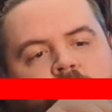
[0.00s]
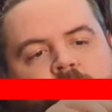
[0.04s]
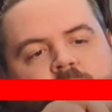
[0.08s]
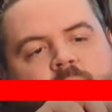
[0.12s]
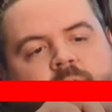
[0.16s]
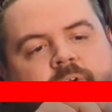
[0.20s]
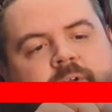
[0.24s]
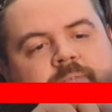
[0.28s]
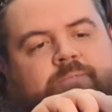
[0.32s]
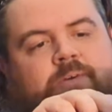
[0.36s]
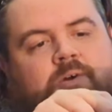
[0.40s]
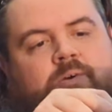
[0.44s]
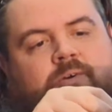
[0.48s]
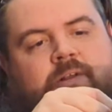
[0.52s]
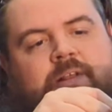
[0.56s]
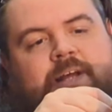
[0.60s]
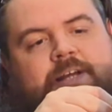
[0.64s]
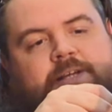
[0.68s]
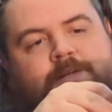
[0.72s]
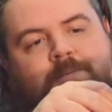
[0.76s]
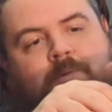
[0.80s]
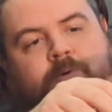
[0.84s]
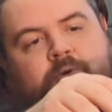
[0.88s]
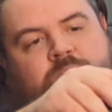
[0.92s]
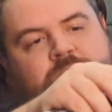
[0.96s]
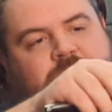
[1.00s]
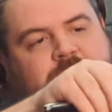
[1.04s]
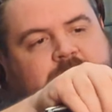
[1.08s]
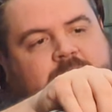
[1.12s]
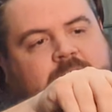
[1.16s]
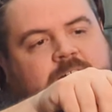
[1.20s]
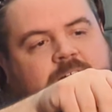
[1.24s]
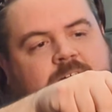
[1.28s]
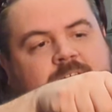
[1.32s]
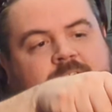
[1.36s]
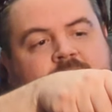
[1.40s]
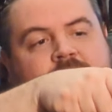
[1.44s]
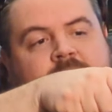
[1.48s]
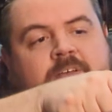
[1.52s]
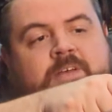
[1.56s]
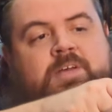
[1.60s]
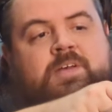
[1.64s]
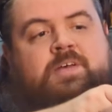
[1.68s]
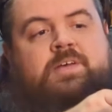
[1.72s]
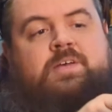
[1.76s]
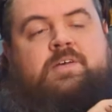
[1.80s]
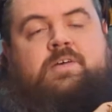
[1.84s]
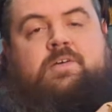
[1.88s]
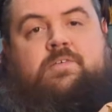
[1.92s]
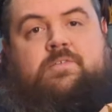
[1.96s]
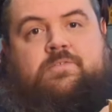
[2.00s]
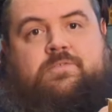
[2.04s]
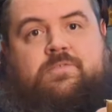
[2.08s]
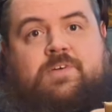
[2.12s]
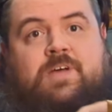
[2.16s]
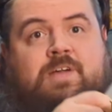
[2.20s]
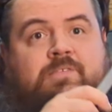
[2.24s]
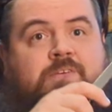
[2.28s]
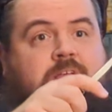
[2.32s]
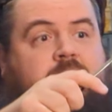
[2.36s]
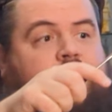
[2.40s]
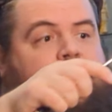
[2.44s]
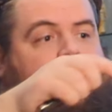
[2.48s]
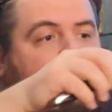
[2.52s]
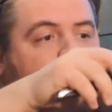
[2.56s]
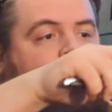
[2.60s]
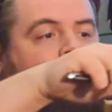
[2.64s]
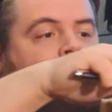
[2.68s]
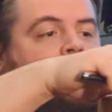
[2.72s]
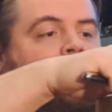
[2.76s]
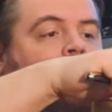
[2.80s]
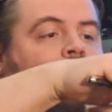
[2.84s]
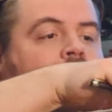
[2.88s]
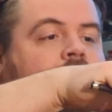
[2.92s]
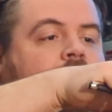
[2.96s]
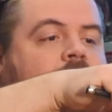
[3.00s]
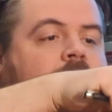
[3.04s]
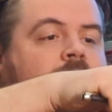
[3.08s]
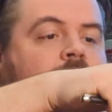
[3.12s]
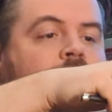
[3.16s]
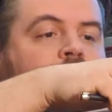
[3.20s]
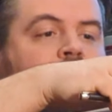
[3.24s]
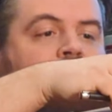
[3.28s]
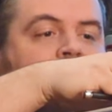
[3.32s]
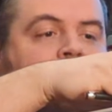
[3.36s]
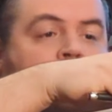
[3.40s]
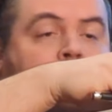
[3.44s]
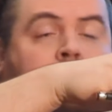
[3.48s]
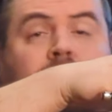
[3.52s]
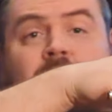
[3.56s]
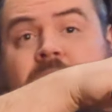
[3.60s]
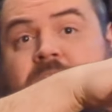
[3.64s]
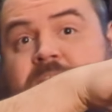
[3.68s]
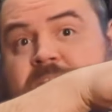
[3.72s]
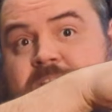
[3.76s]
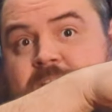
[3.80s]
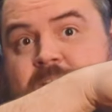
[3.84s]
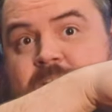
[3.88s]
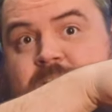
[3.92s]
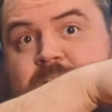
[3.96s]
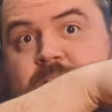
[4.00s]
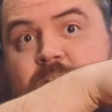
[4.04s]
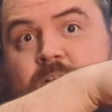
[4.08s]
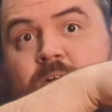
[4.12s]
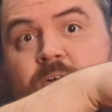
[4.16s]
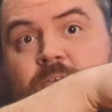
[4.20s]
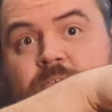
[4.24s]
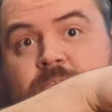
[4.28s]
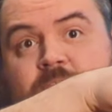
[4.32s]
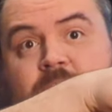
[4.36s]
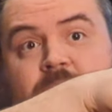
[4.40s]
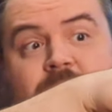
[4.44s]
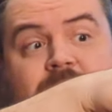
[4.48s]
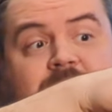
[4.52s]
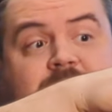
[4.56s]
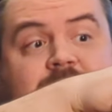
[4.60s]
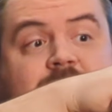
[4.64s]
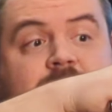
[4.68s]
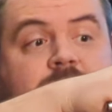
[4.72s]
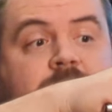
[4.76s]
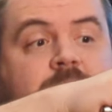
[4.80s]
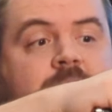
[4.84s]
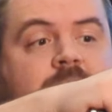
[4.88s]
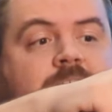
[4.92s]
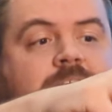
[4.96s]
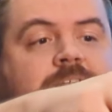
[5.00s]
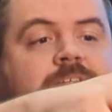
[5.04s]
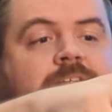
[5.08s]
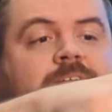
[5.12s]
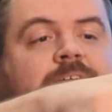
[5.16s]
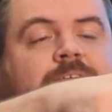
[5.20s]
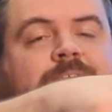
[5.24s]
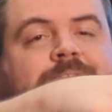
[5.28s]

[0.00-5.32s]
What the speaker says: Rock and Roll Collectibles. They are very good when it comes to prices on wrestling figures.